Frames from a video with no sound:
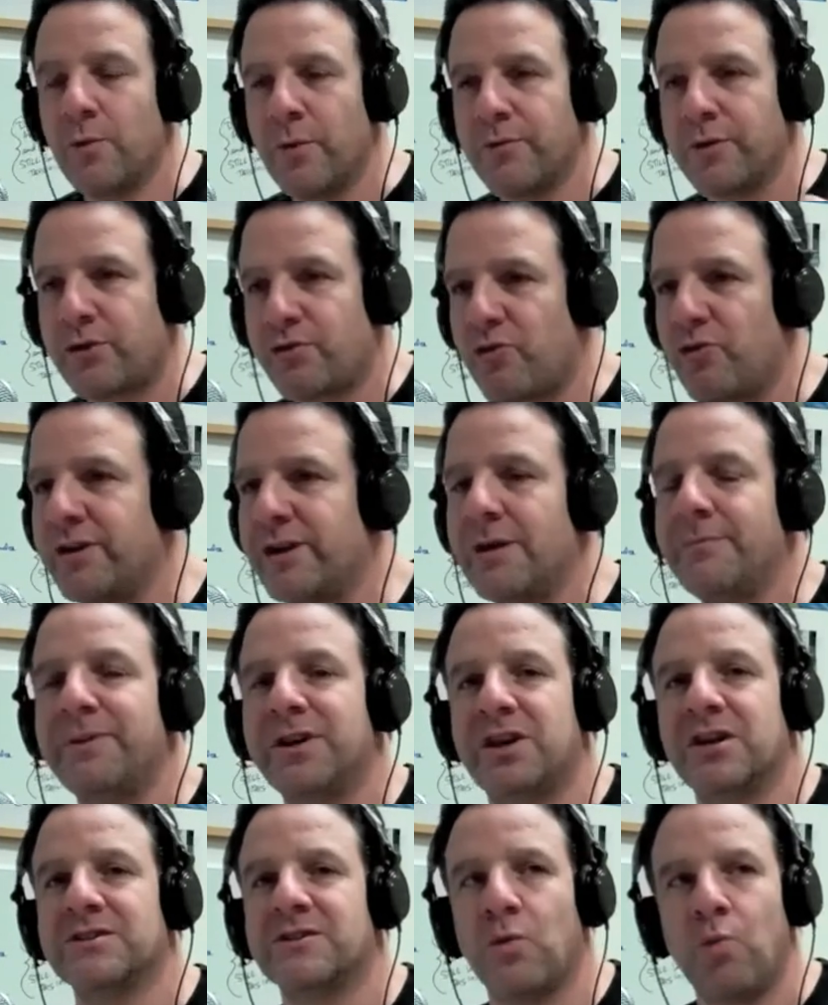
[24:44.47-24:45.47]
We're recruiting him
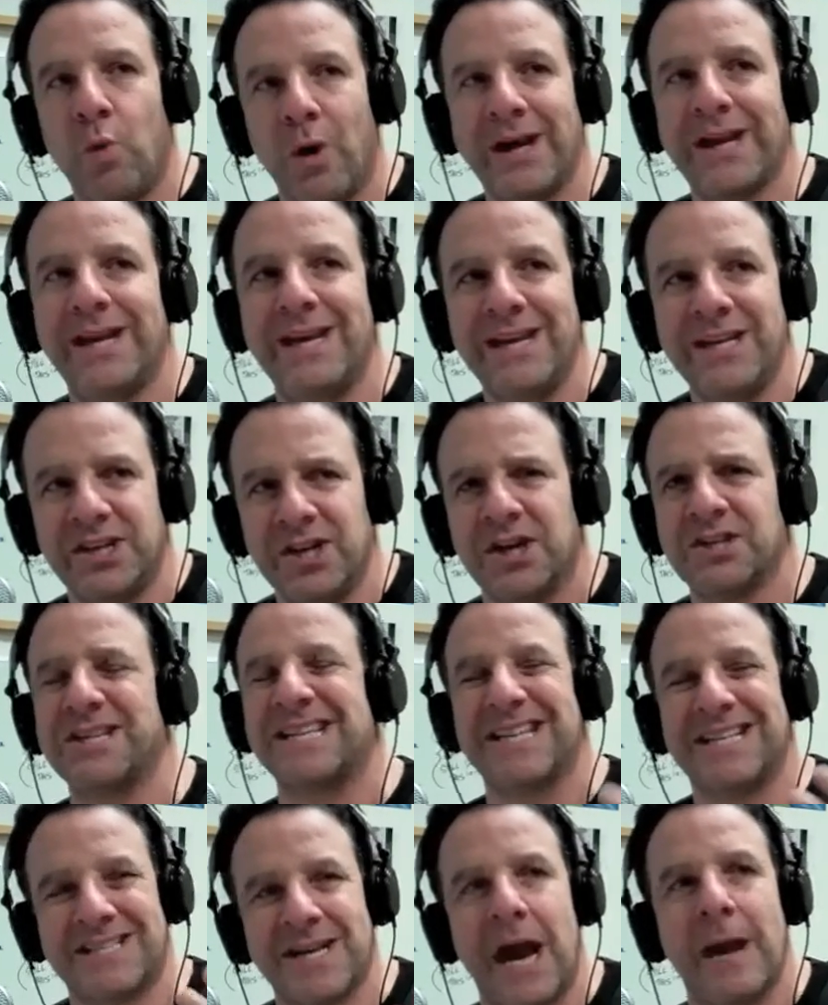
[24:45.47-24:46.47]
because of what he
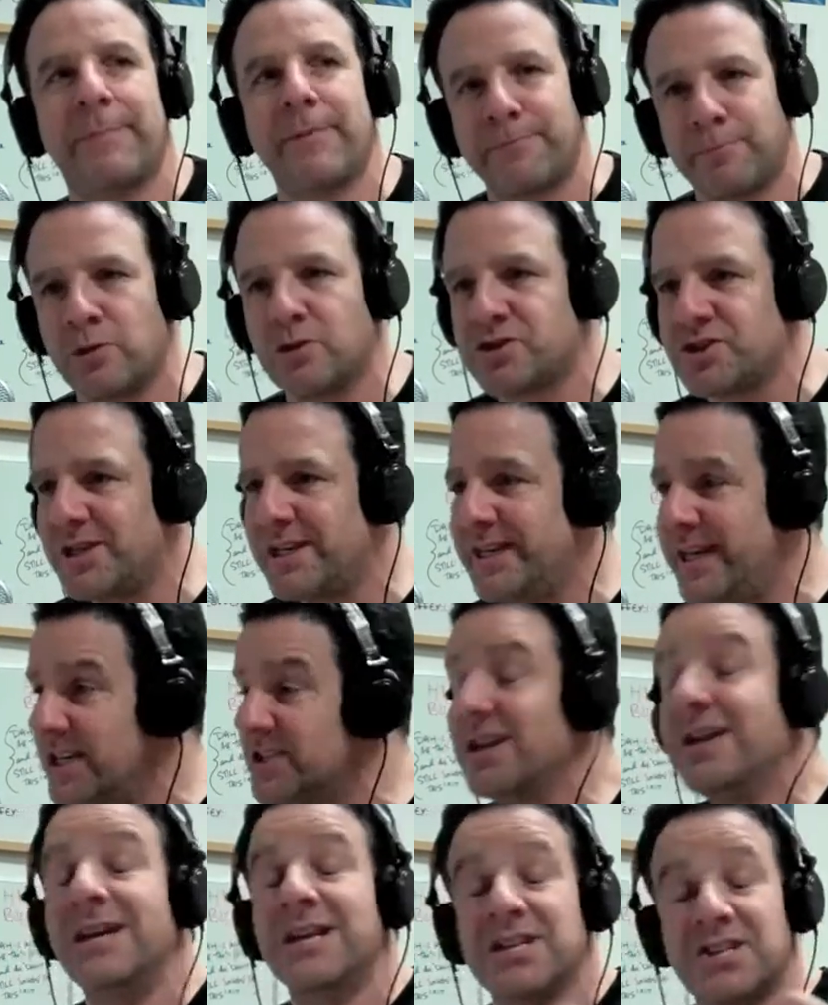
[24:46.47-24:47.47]
does and the type of person he
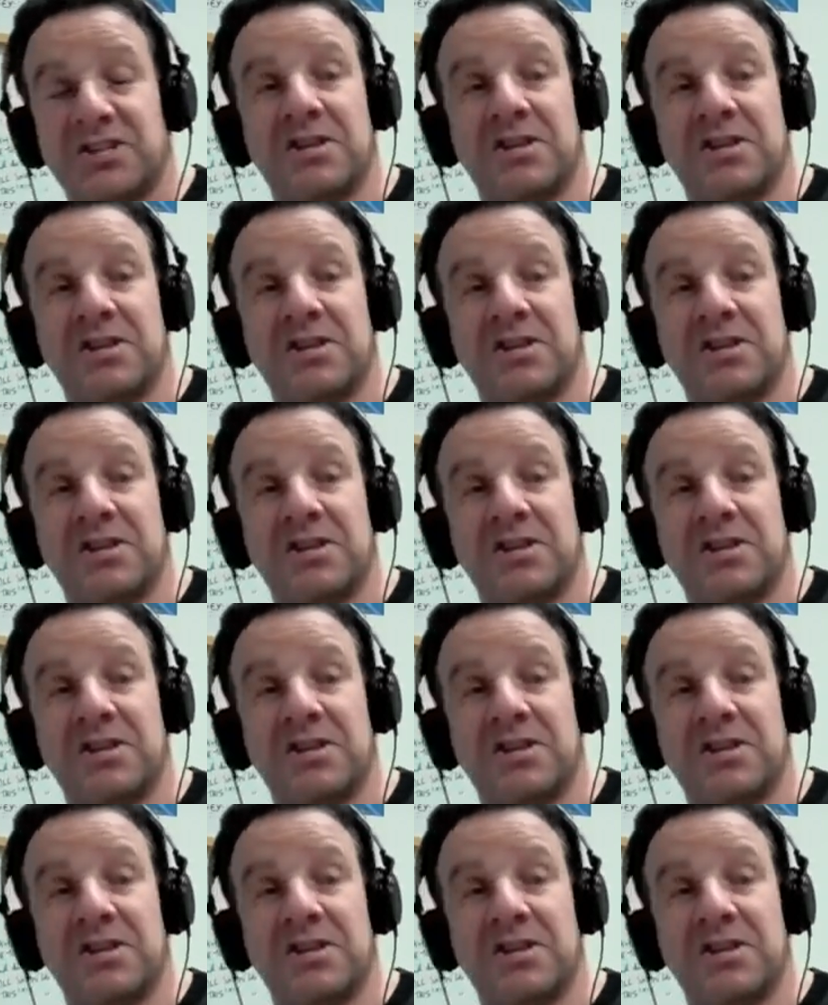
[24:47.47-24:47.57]
is.